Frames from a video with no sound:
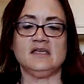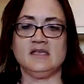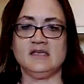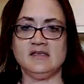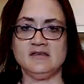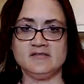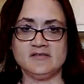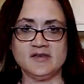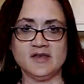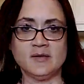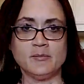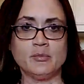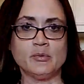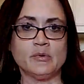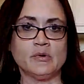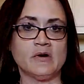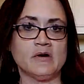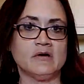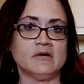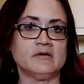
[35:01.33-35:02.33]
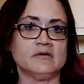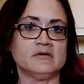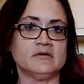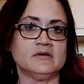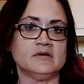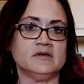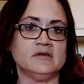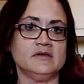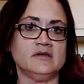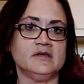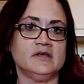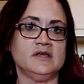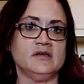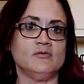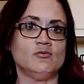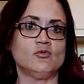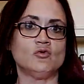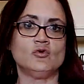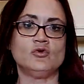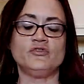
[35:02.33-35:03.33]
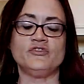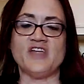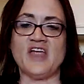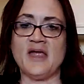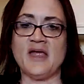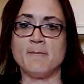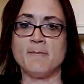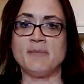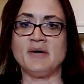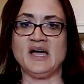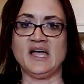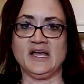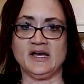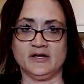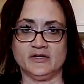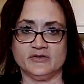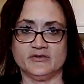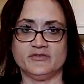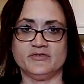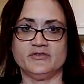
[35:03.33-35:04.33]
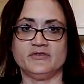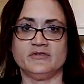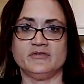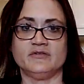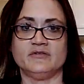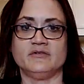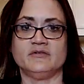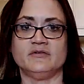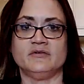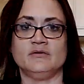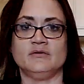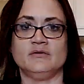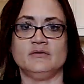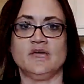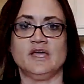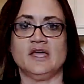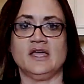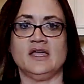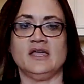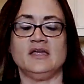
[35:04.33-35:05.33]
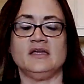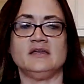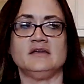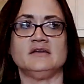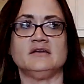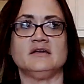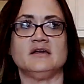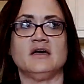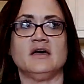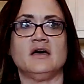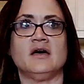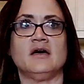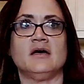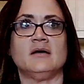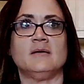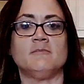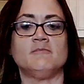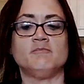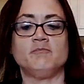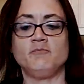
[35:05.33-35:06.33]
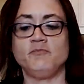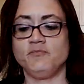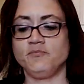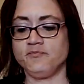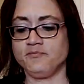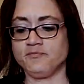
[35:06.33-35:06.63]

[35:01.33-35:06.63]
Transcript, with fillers: he's an emperor. He rules empires, okay? And